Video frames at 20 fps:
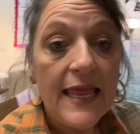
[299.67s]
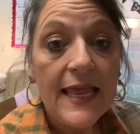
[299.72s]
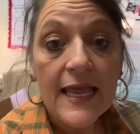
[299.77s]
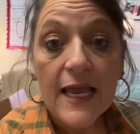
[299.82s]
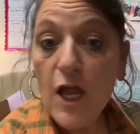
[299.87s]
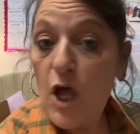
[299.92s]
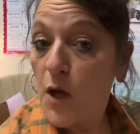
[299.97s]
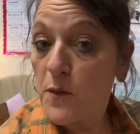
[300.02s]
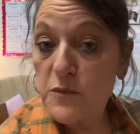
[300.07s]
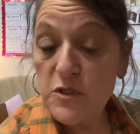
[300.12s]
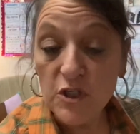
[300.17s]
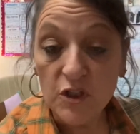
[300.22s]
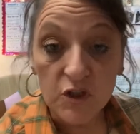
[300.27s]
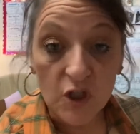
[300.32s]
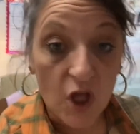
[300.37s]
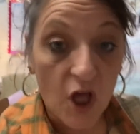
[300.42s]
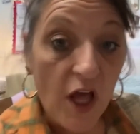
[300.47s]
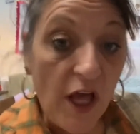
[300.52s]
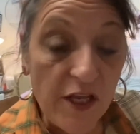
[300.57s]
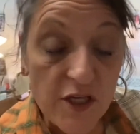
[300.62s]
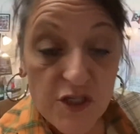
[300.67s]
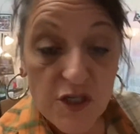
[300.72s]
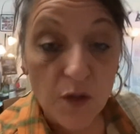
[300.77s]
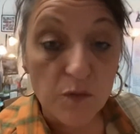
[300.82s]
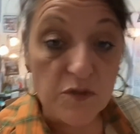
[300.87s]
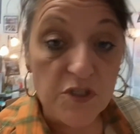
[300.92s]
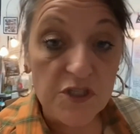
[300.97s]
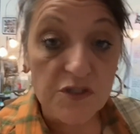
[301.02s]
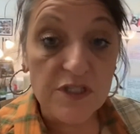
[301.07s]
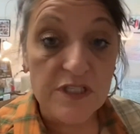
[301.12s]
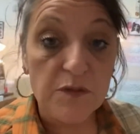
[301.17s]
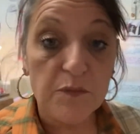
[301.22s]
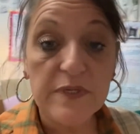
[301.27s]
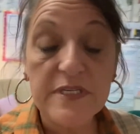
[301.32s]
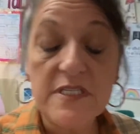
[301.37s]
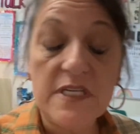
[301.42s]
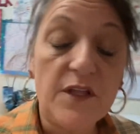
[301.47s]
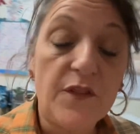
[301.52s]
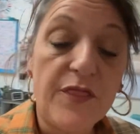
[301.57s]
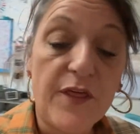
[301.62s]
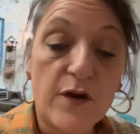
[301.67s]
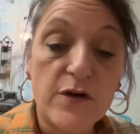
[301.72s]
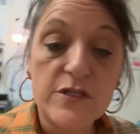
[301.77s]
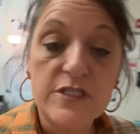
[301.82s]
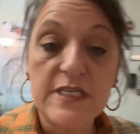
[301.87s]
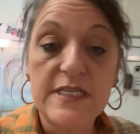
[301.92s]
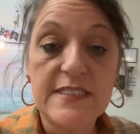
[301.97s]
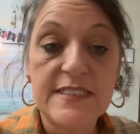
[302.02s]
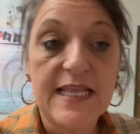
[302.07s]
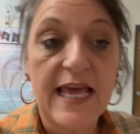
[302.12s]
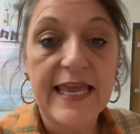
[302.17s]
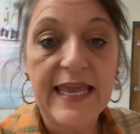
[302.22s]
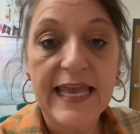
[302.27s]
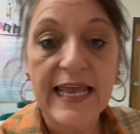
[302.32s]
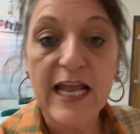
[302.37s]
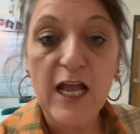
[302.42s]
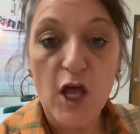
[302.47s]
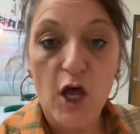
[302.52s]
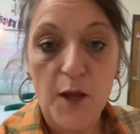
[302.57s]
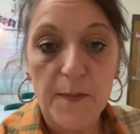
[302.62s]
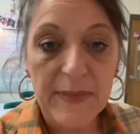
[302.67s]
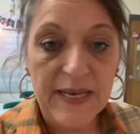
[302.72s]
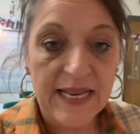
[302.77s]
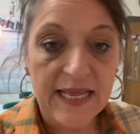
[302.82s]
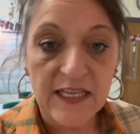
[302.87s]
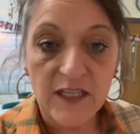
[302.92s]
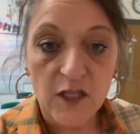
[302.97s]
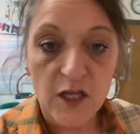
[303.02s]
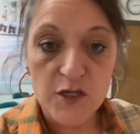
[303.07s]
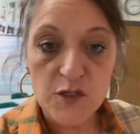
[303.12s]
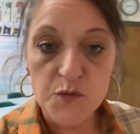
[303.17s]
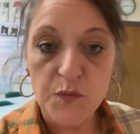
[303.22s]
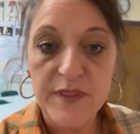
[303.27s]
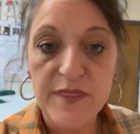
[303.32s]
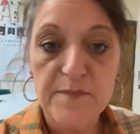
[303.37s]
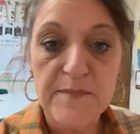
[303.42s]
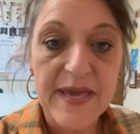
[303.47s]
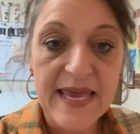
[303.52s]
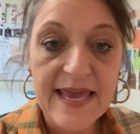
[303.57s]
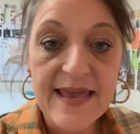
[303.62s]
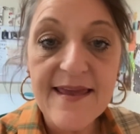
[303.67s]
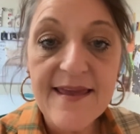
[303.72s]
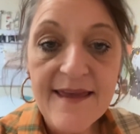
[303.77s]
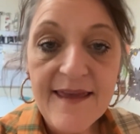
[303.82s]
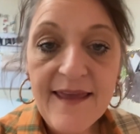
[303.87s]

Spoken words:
come to lunch on Tuesday, Wednesday, and Thursdays. They can come and eat lunch with me